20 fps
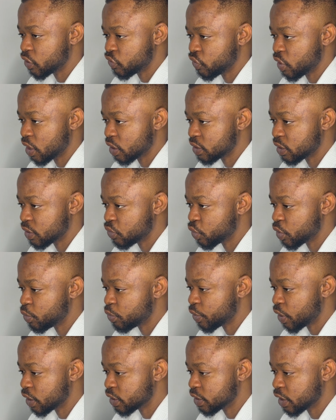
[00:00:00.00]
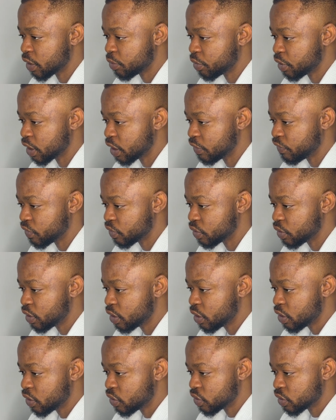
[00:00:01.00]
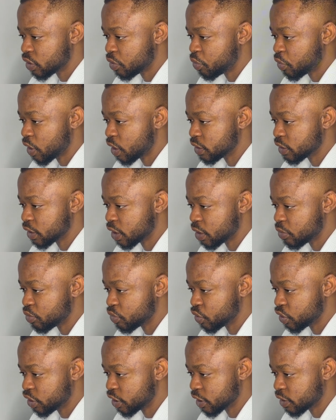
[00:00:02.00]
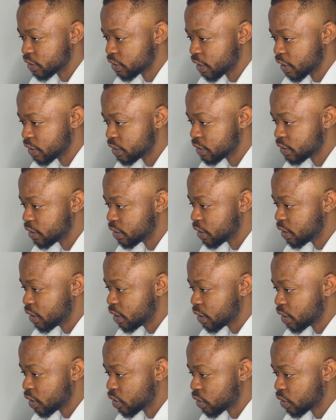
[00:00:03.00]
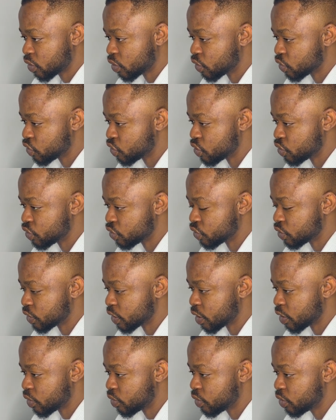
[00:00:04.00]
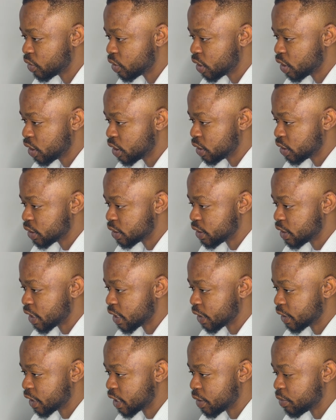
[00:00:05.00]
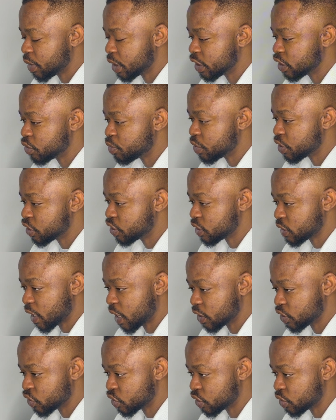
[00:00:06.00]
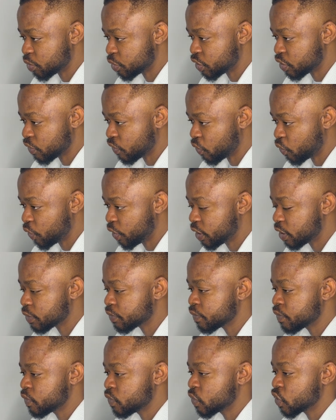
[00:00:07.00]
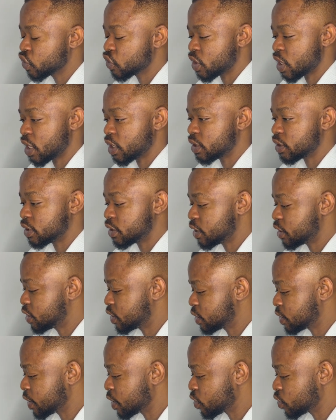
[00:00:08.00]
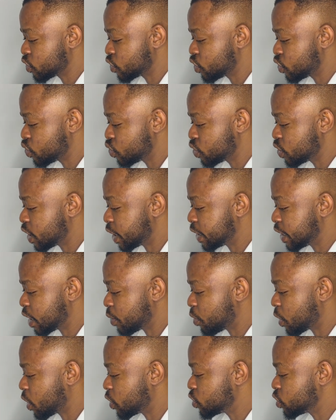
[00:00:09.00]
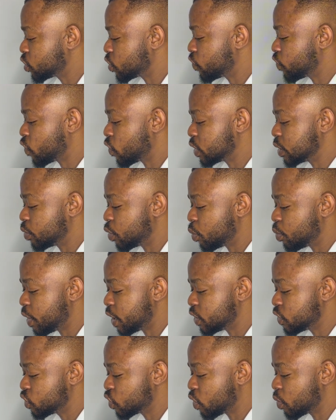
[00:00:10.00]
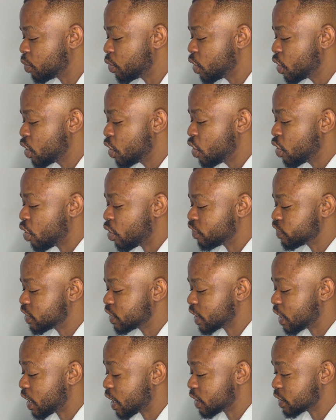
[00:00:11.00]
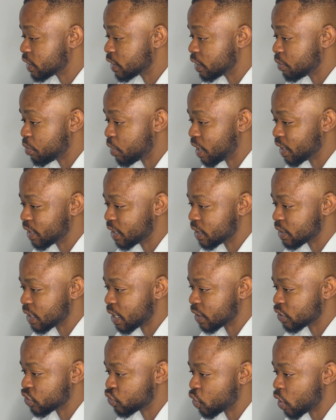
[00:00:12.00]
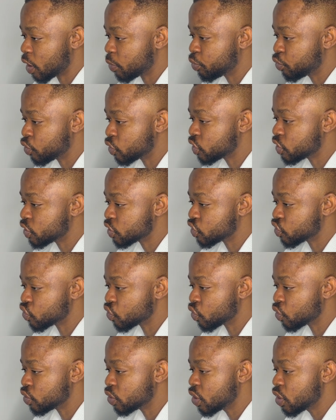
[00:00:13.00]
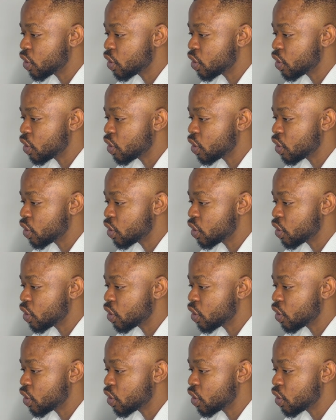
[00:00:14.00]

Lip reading: reacted when price came here. If you see price came, rejected, continued to sell. Here came a little bit shy, just a bit of weak. So that this tells you that the amount of, or the momentum of sellers in the market as we approach this zone